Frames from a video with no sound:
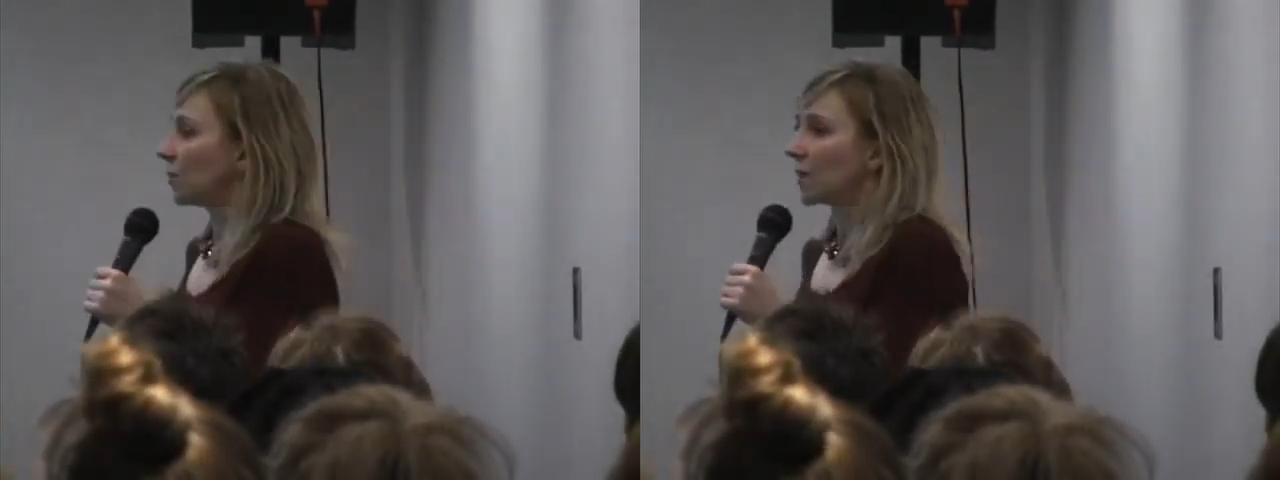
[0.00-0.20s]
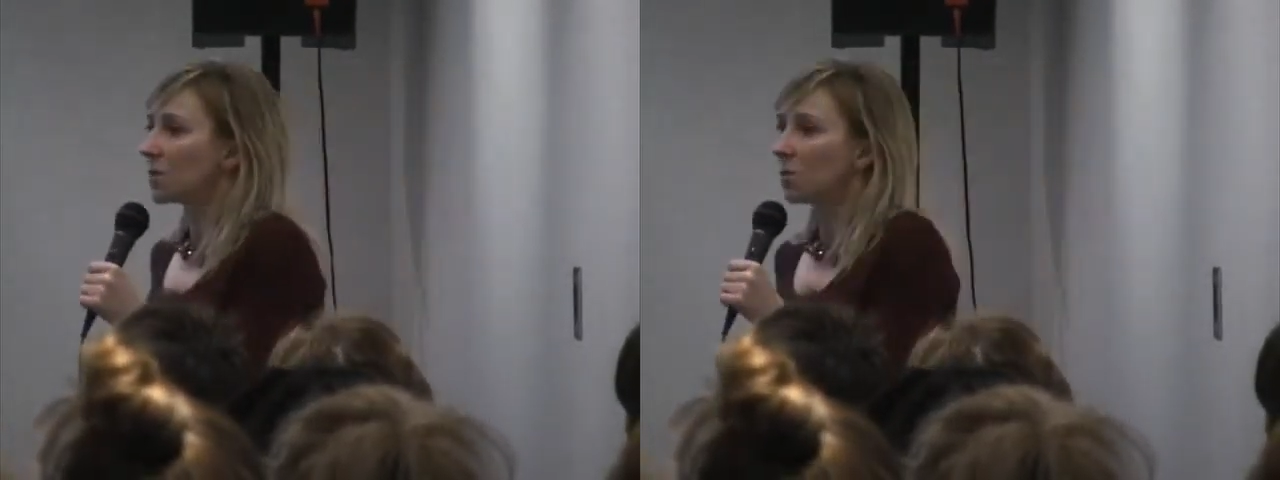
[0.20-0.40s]
you
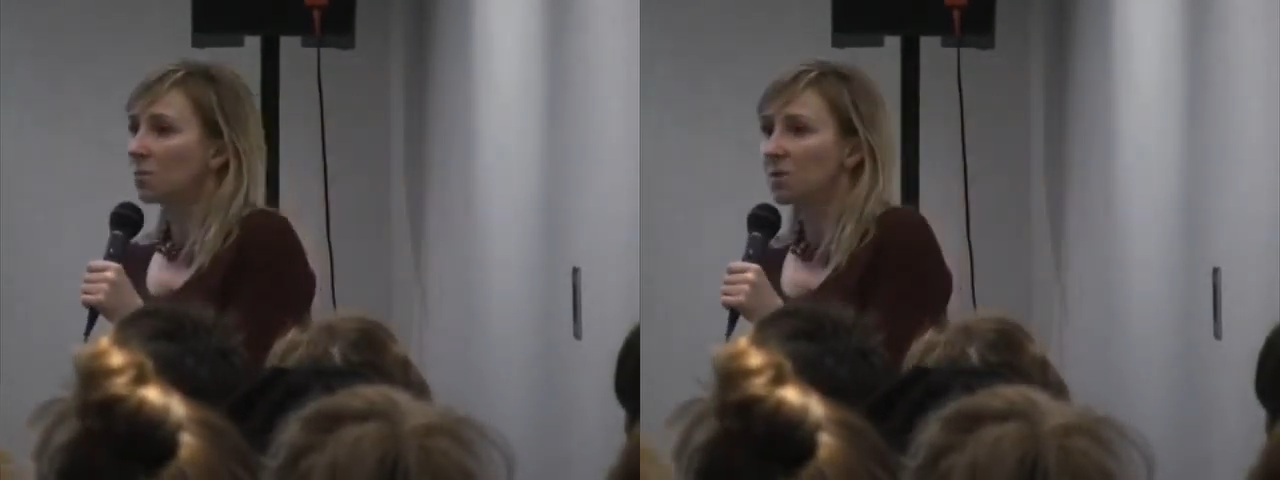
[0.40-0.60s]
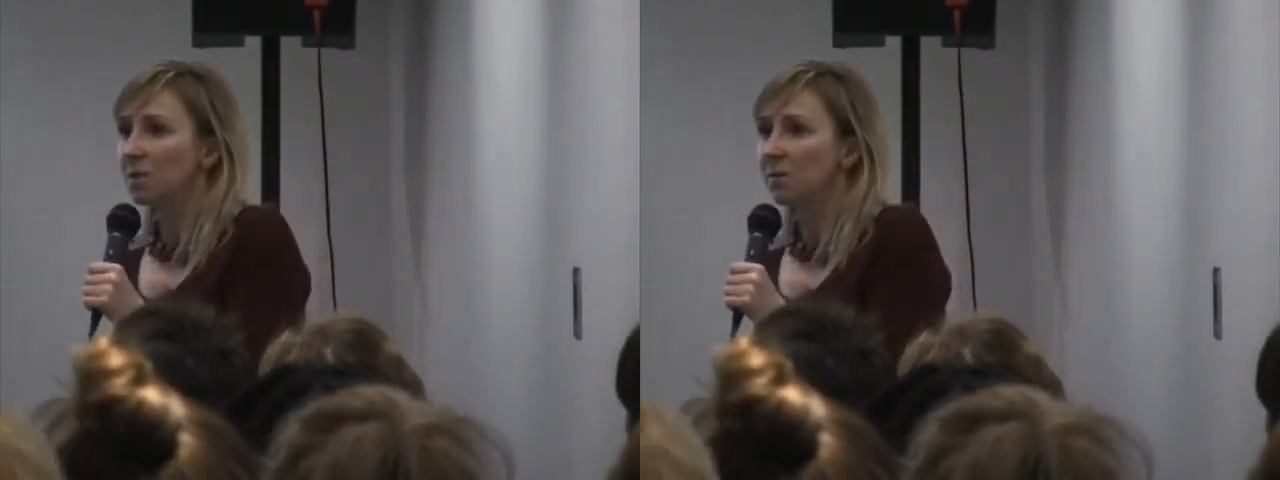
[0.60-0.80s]
know, that's
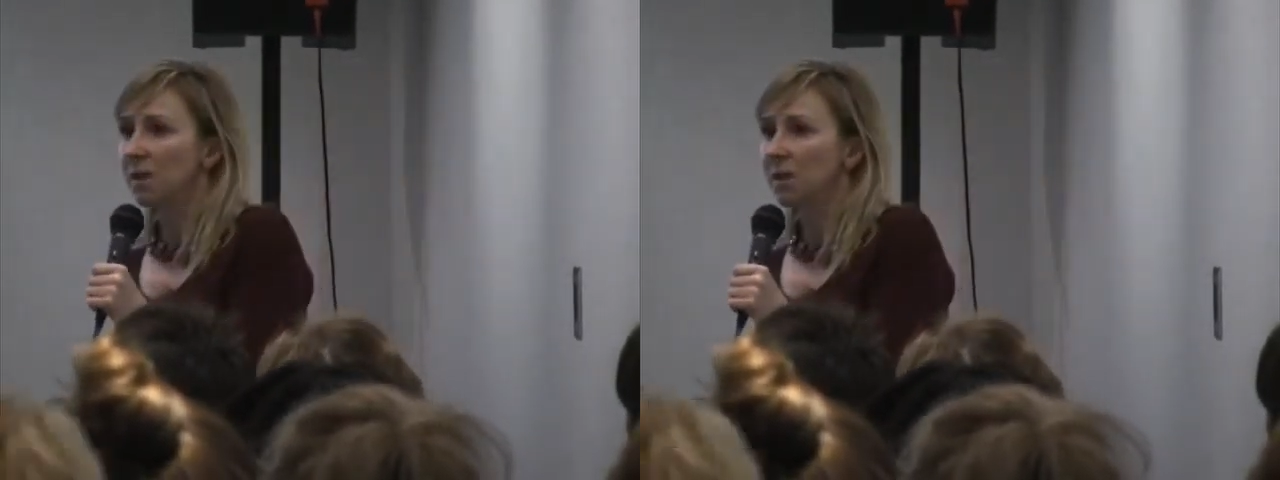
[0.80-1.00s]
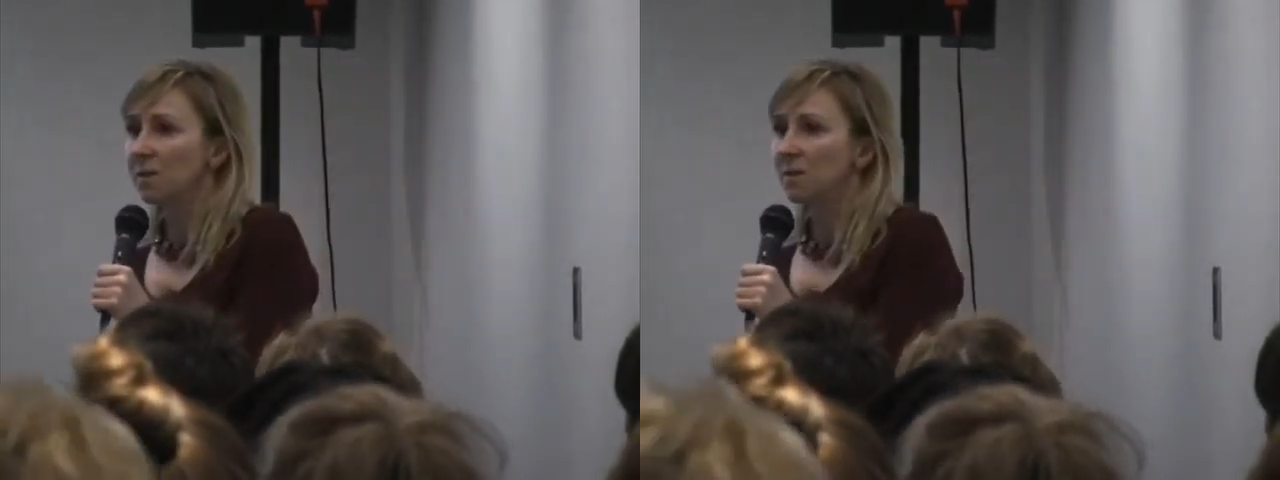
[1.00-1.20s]
open to
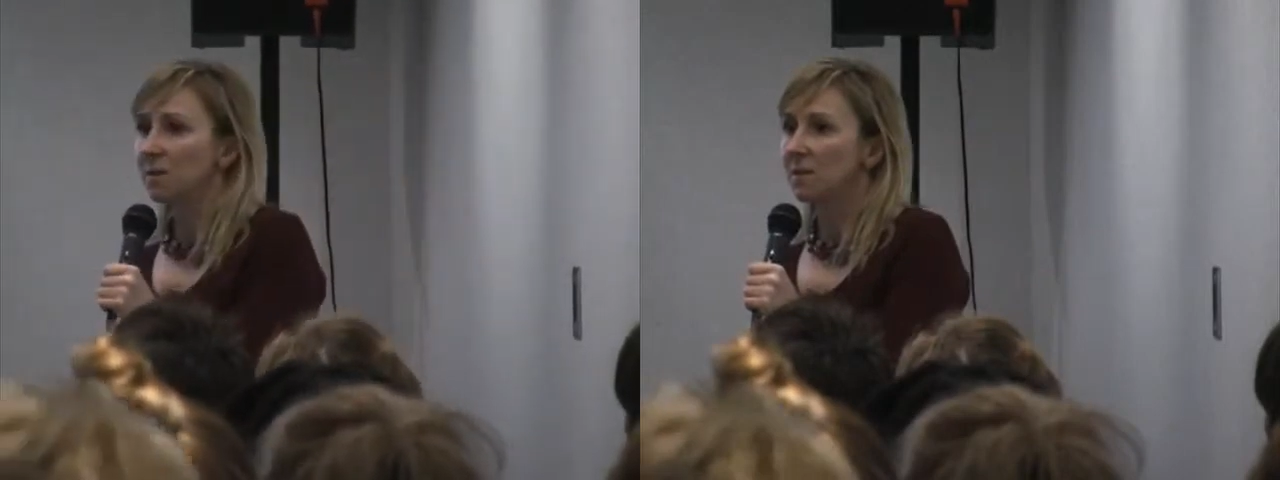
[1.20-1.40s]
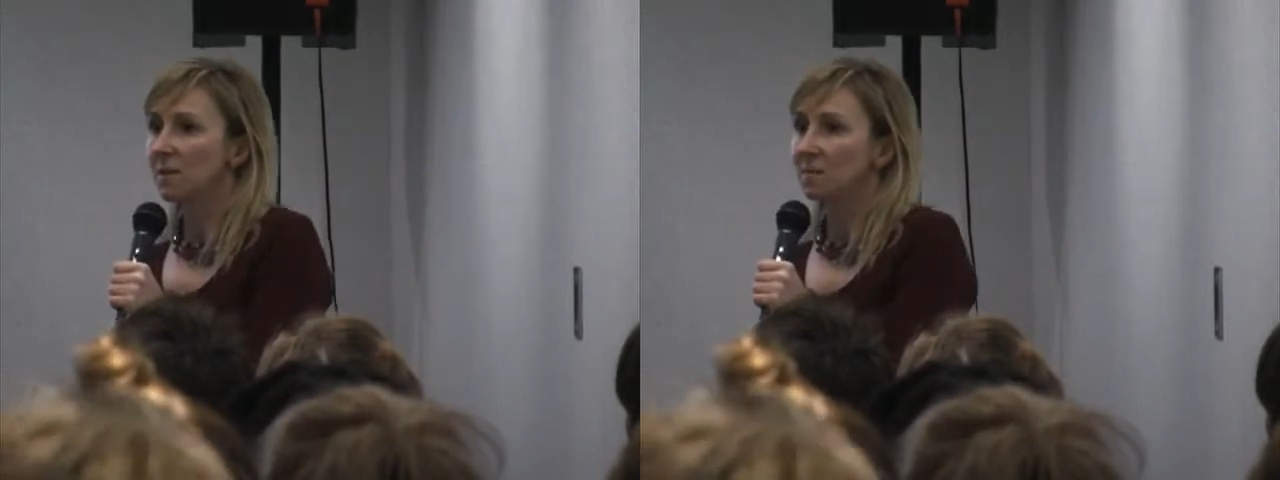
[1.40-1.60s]
debate.
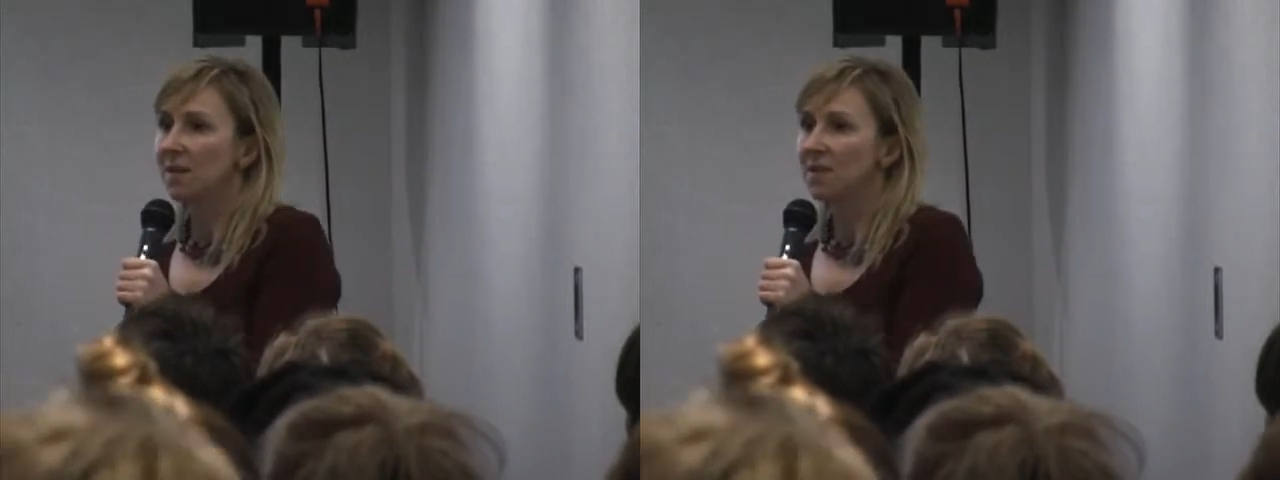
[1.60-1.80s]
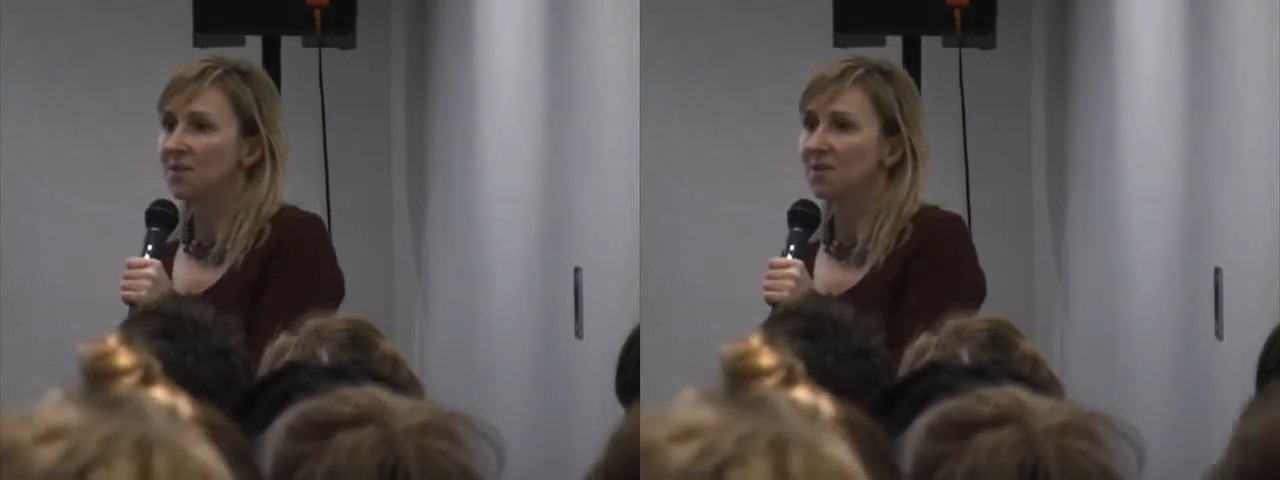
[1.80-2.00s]
Is it
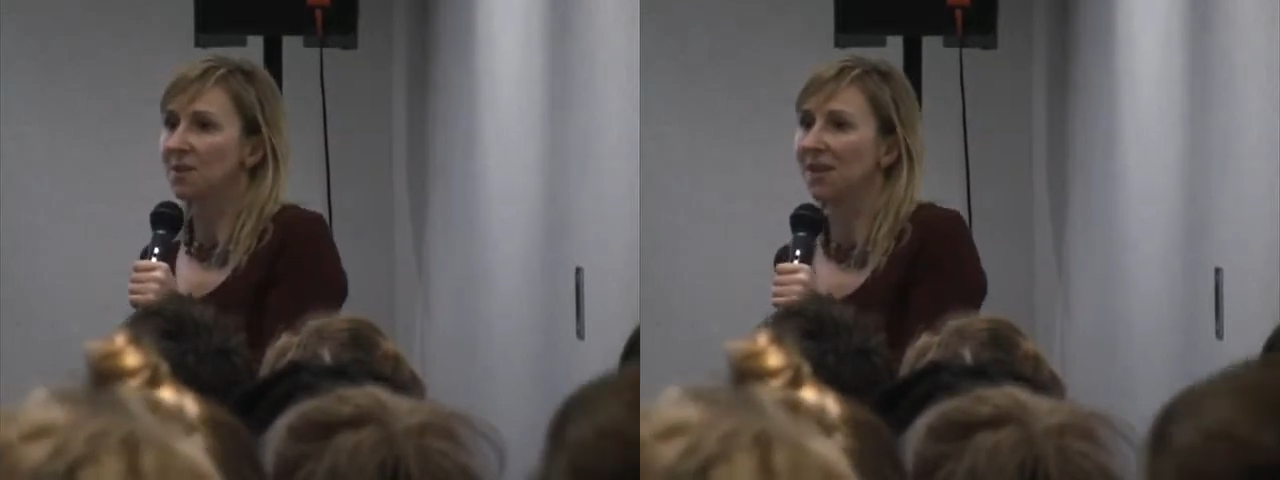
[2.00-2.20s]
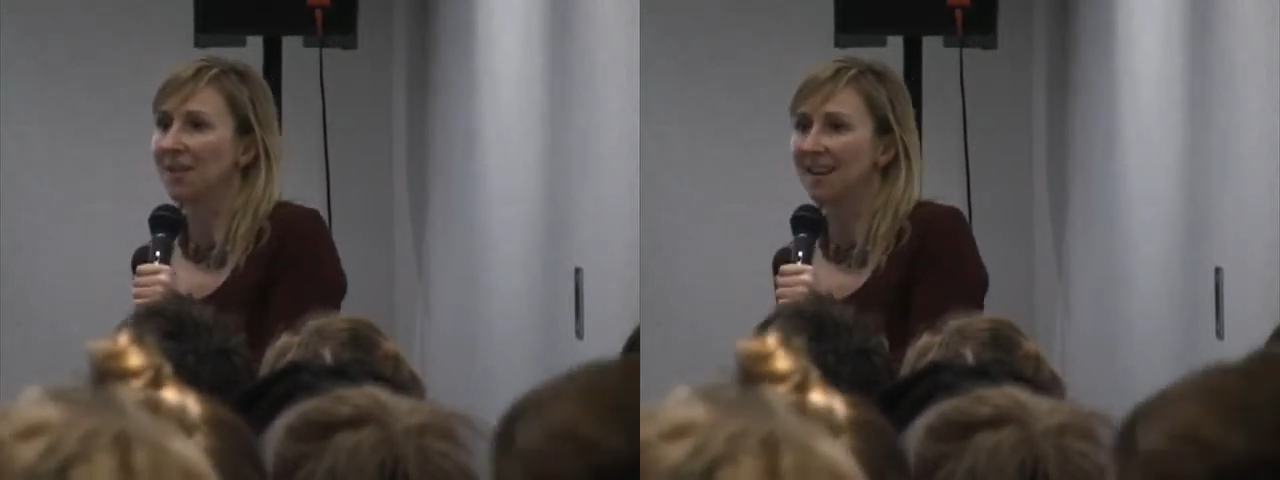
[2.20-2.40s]

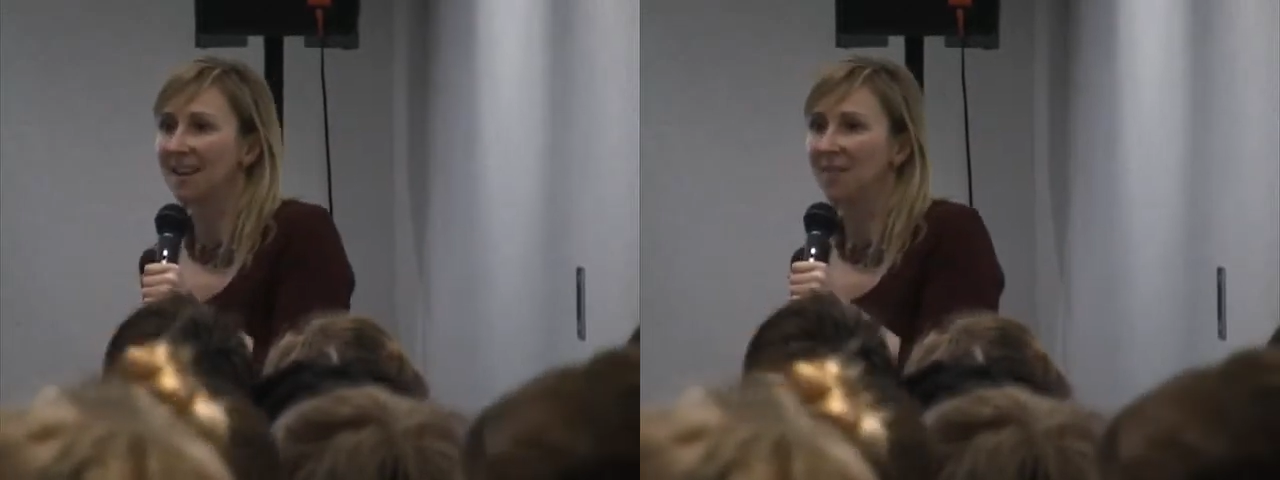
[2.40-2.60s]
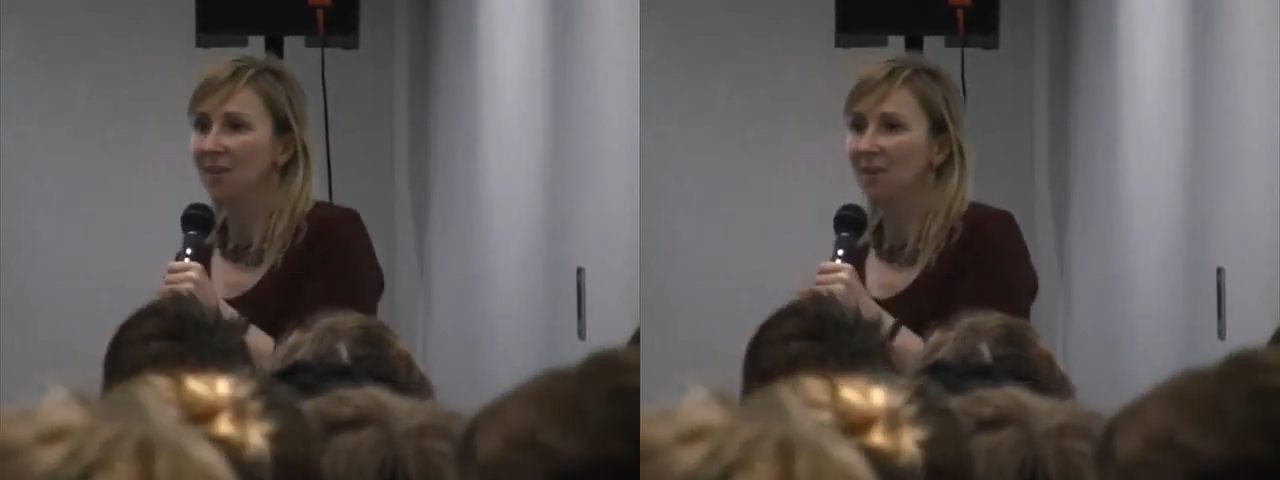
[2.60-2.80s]
mastered at that